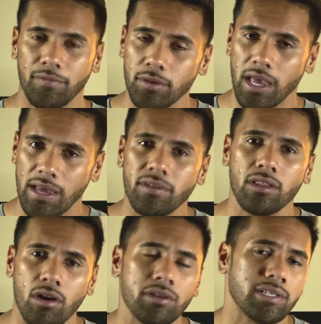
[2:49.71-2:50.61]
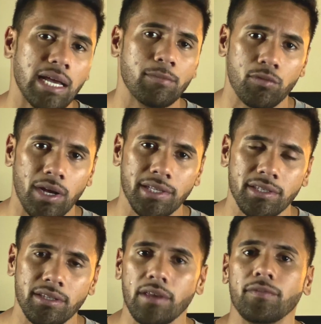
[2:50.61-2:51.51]
you have a long time
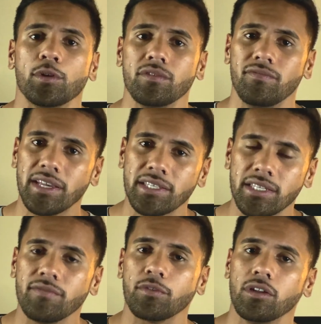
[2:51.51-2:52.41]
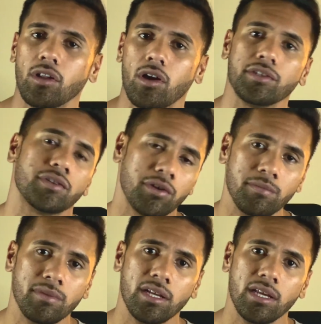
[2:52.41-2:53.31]
horizon, if you're investing for the long
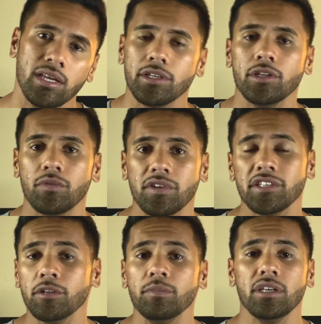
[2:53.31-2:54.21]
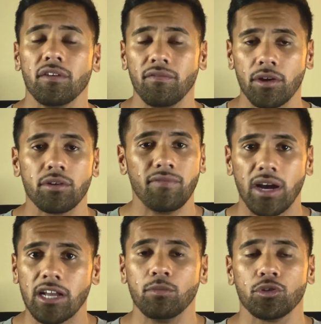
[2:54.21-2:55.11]
term, this could be a very
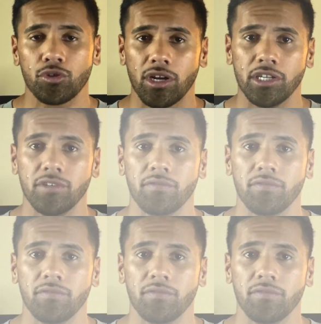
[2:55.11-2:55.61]
viable strategy for